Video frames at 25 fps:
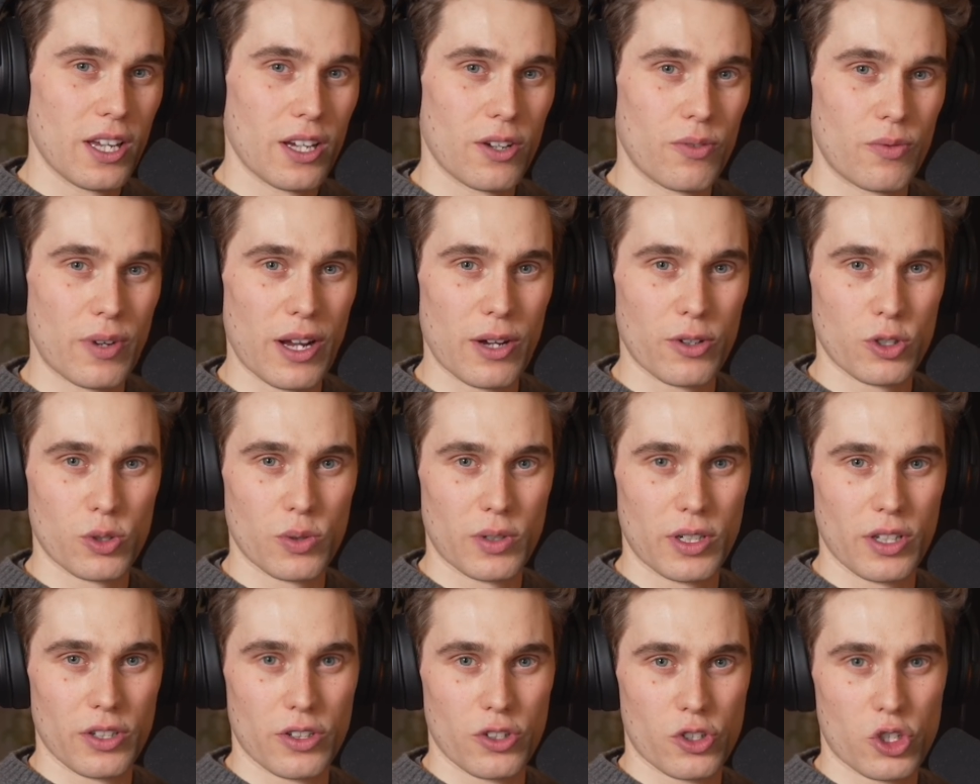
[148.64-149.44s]
route to
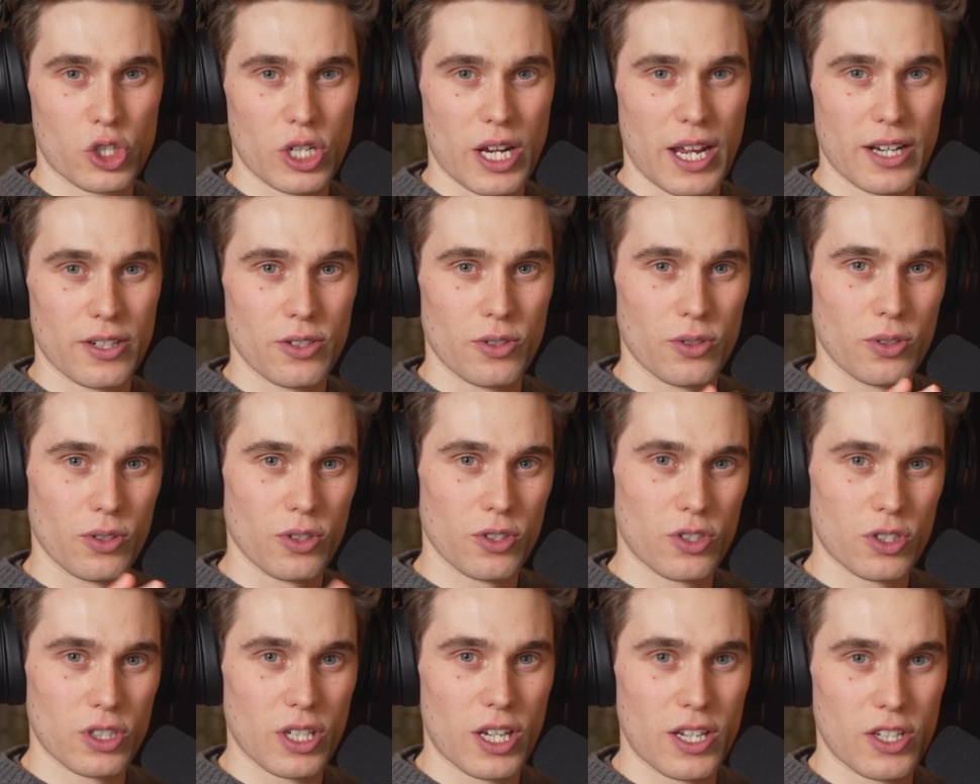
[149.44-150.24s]
another channel,
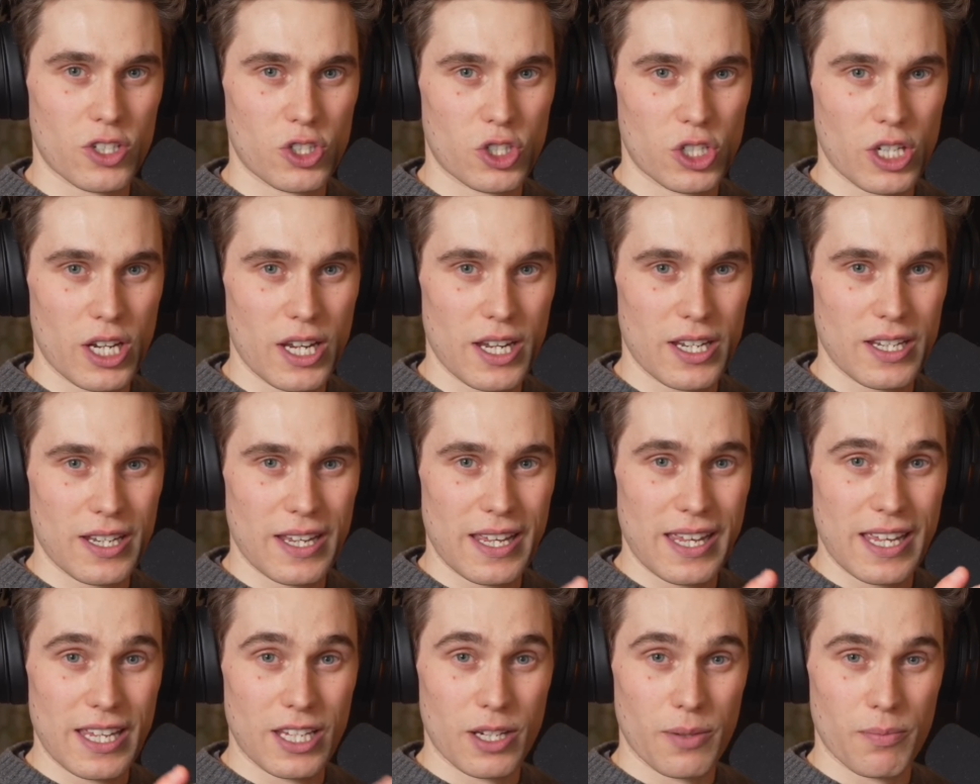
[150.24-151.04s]
sidechain
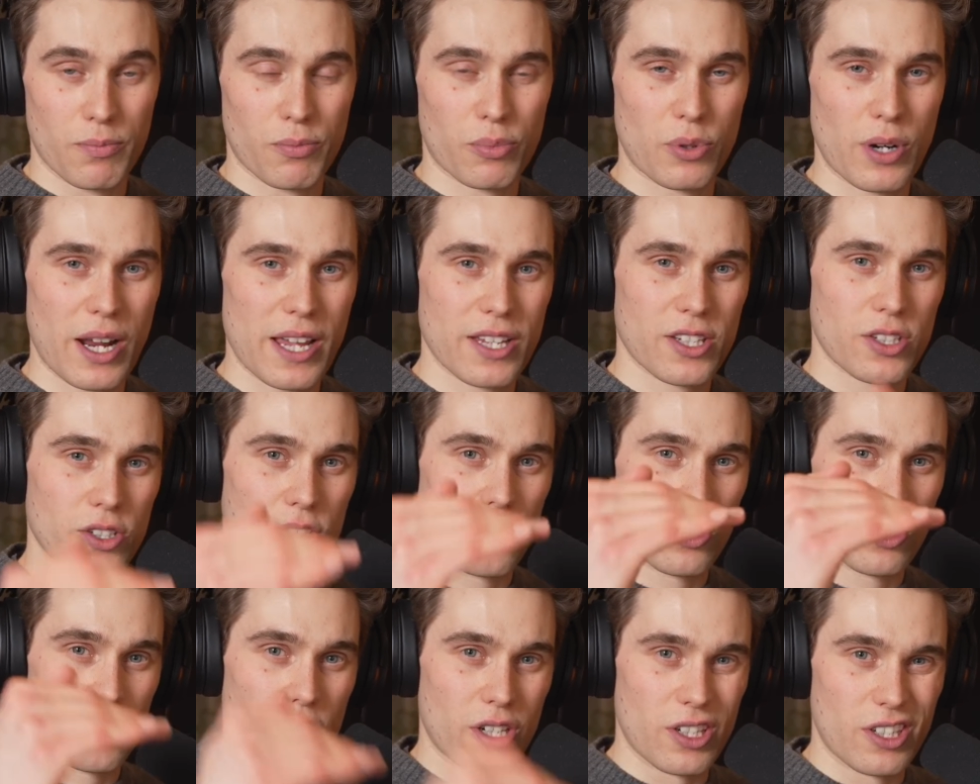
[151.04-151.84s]
a
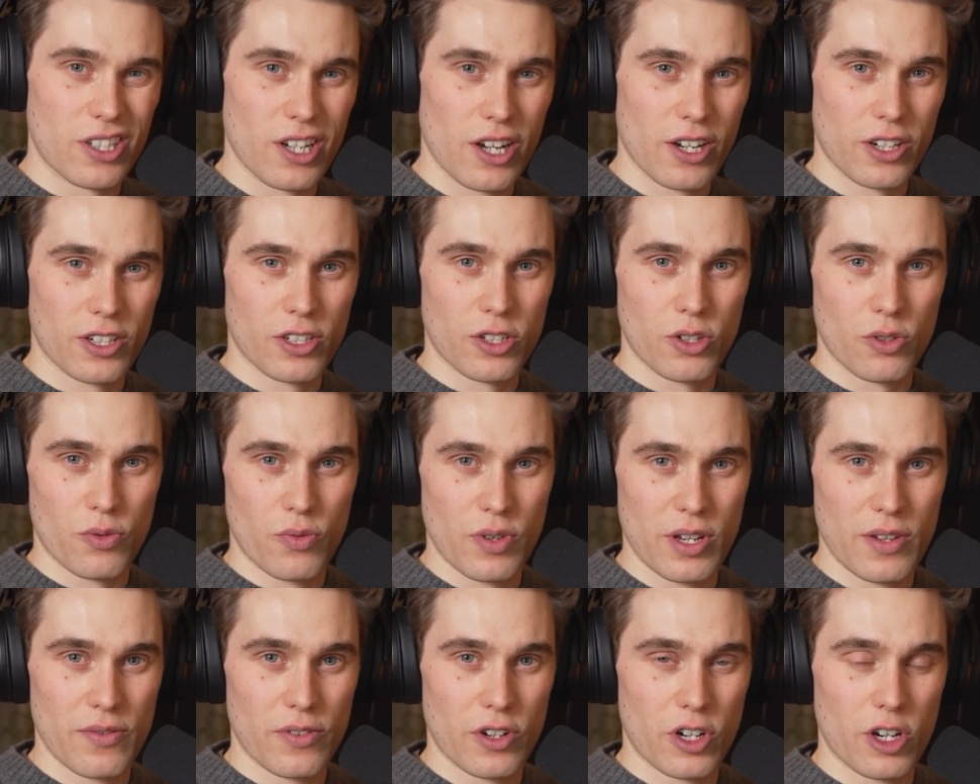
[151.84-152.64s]
compressor to duck your
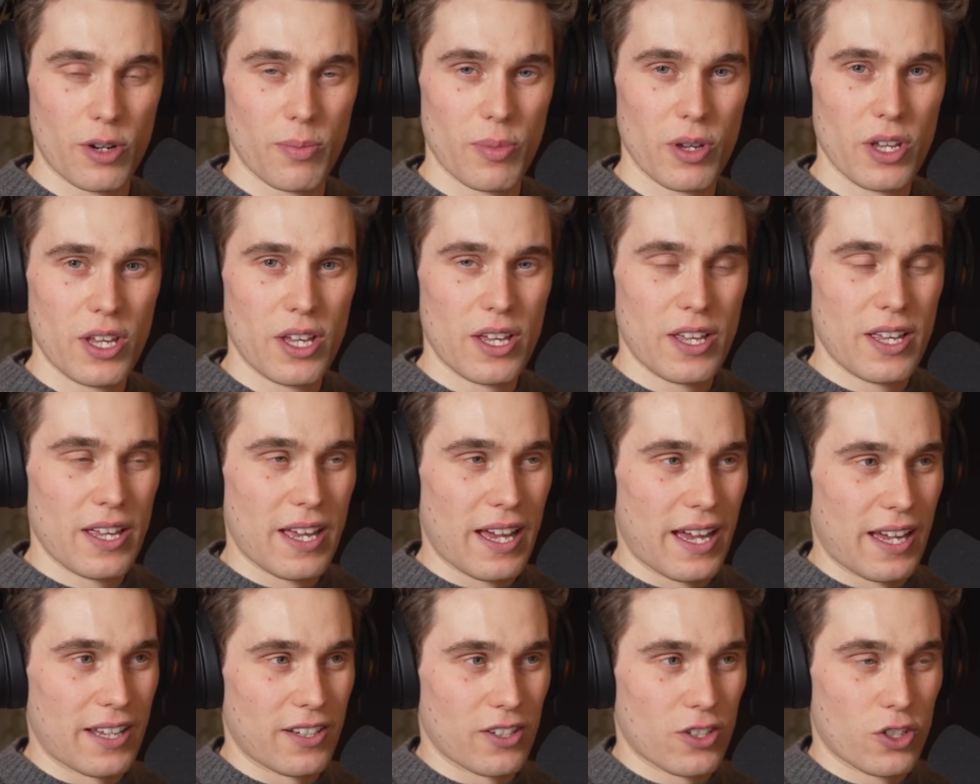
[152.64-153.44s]
reverb
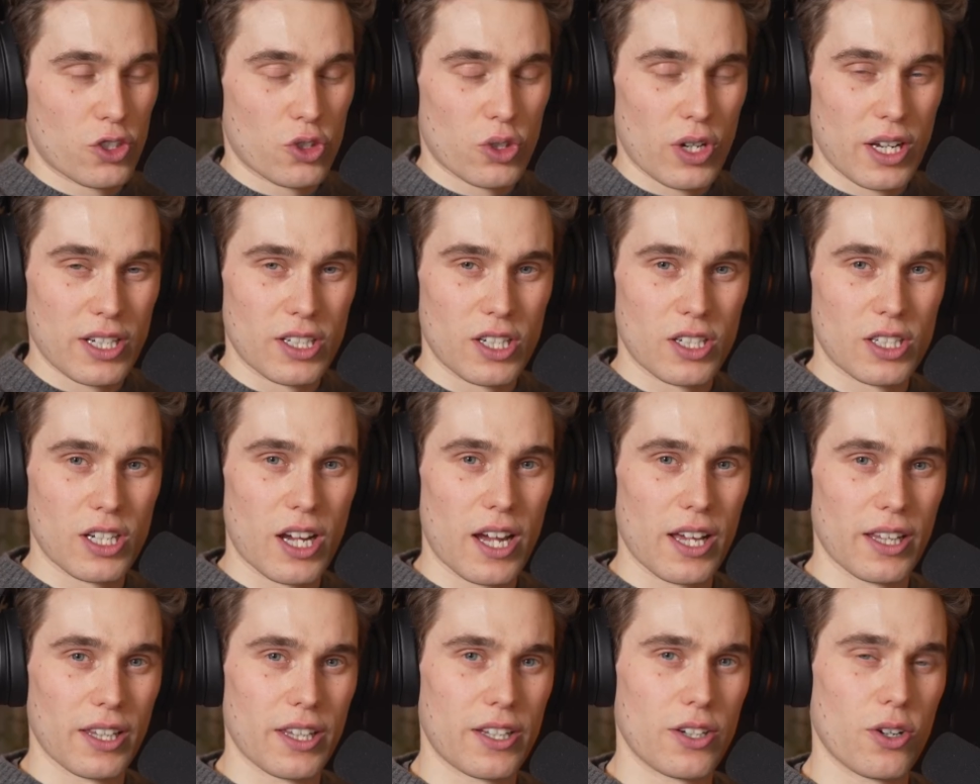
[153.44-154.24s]
and try to
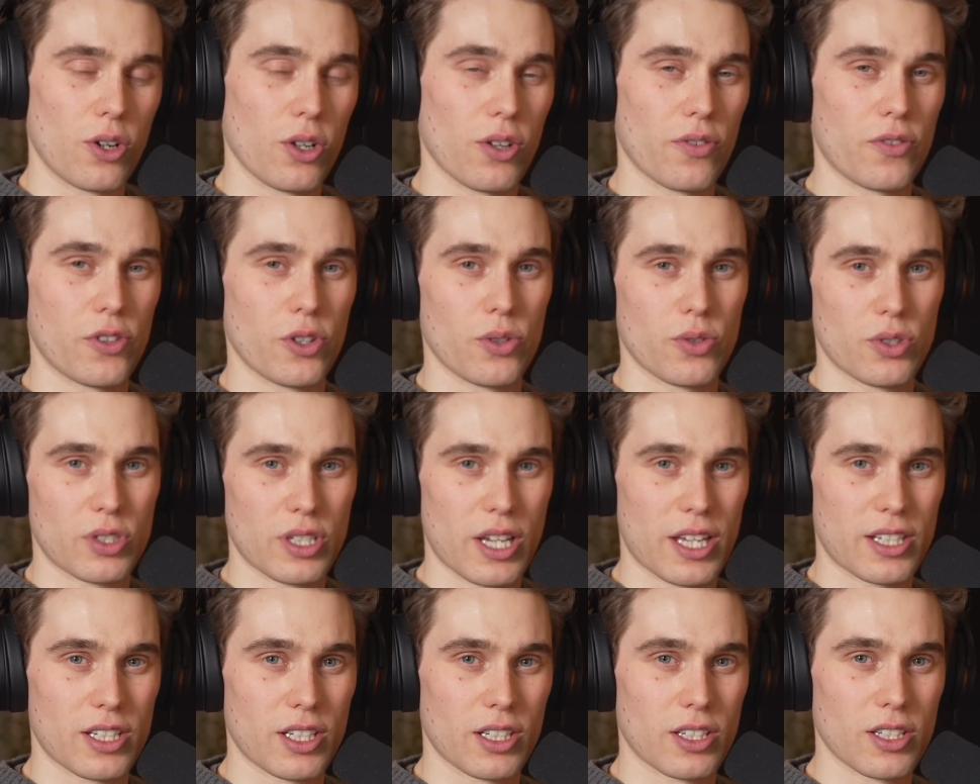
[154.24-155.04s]
dial in all of those
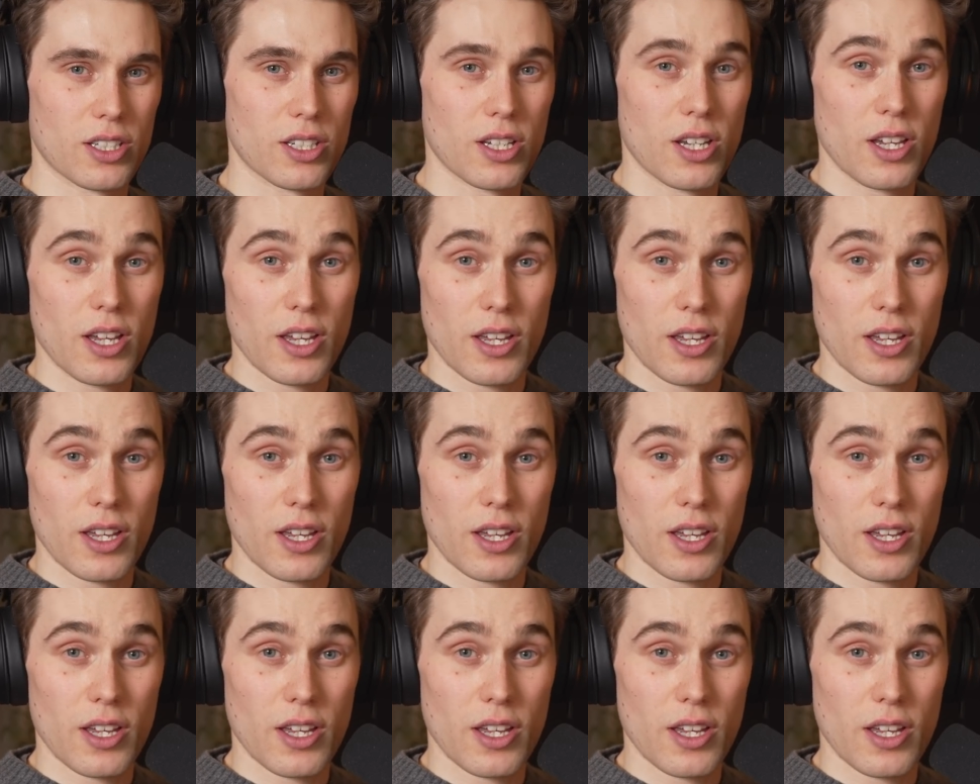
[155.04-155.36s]
settings.